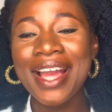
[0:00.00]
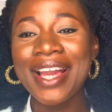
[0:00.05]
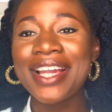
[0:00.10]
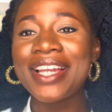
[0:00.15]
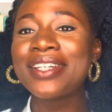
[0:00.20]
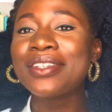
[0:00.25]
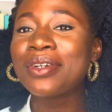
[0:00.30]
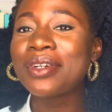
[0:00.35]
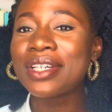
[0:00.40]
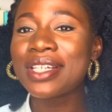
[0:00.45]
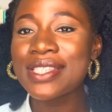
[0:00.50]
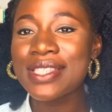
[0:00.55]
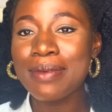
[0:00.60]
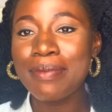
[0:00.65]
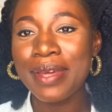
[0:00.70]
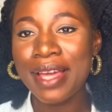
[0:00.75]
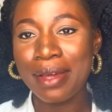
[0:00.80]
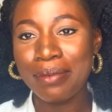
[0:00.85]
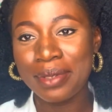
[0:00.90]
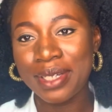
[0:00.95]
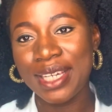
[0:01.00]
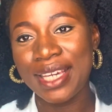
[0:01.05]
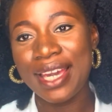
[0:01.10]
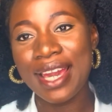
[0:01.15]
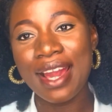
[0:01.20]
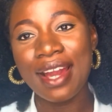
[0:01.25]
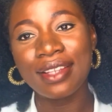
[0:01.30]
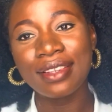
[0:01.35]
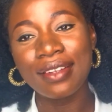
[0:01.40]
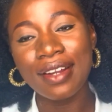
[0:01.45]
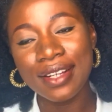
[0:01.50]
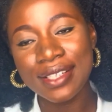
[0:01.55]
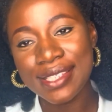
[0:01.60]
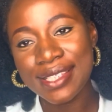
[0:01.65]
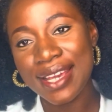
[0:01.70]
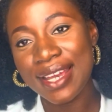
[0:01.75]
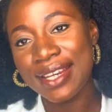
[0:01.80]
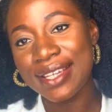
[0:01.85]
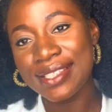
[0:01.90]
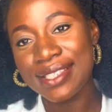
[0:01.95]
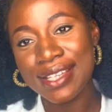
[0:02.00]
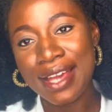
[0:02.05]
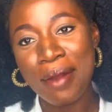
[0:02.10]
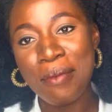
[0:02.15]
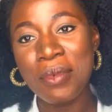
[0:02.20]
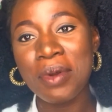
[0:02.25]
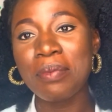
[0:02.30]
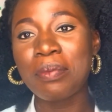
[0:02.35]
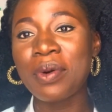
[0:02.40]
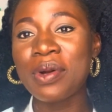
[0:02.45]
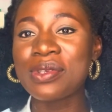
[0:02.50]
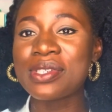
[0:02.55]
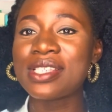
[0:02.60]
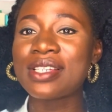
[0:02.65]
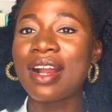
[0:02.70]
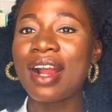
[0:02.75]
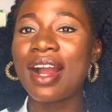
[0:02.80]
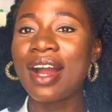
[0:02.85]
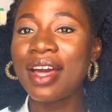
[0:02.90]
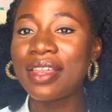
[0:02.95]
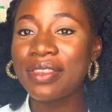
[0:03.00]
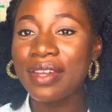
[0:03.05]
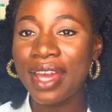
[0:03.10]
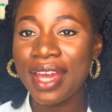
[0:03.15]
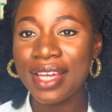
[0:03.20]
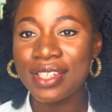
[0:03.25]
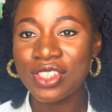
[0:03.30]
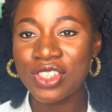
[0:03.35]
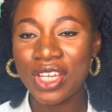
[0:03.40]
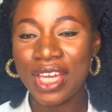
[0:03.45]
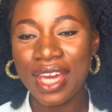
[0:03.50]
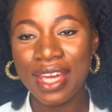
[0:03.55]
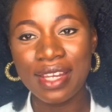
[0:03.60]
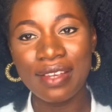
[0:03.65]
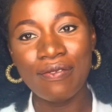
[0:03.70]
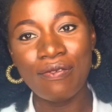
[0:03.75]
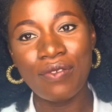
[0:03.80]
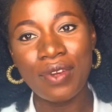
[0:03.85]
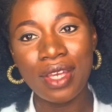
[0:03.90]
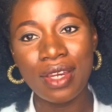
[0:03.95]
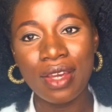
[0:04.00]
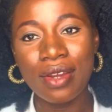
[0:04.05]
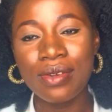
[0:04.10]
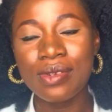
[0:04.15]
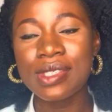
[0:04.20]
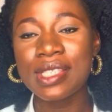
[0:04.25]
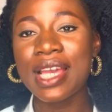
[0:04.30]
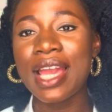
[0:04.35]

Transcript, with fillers: in order to be able to get alerts anytime we post our other educating videos